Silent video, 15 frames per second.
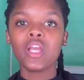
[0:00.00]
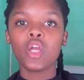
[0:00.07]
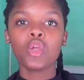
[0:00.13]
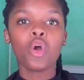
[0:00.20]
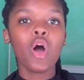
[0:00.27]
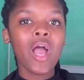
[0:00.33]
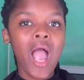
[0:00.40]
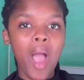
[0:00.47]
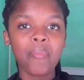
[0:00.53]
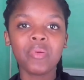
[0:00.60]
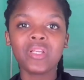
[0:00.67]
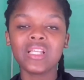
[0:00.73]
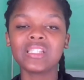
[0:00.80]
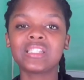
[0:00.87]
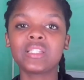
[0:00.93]
Your
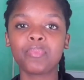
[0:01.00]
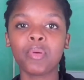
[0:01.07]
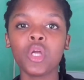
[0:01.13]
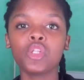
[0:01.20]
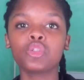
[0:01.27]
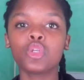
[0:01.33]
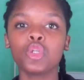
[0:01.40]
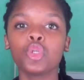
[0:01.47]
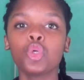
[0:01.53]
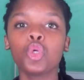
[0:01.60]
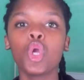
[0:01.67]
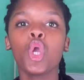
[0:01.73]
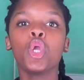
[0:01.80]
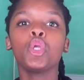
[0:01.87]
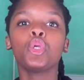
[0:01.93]
happiness depends on
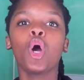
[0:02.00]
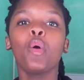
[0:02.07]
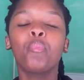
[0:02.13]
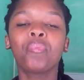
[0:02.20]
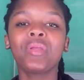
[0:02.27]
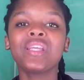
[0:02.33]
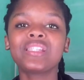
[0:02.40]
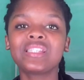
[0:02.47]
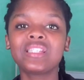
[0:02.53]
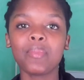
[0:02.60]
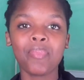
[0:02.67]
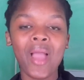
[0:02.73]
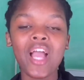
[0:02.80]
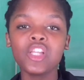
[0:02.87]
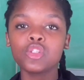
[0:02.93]
you. Your peace
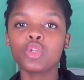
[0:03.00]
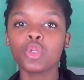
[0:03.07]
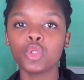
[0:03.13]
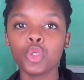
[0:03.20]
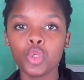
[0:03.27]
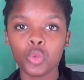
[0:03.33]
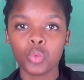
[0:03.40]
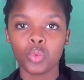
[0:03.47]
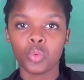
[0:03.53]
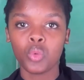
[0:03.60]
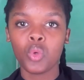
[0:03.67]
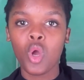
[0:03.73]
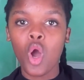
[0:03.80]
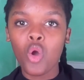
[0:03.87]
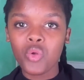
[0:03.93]
depends on you.
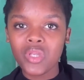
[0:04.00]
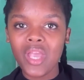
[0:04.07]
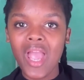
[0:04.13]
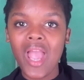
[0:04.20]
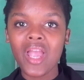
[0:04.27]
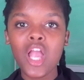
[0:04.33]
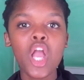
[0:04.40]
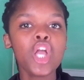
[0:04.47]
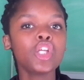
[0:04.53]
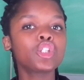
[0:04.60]
Okay?